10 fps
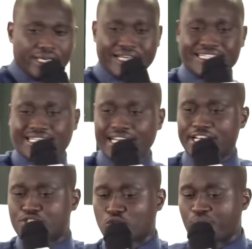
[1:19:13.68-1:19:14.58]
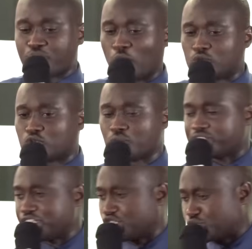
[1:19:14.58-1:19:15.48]
izi nizo mdoto
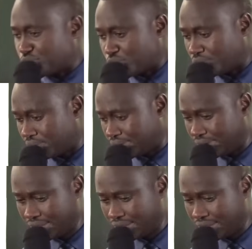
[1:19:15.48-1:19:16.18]
z'ijuru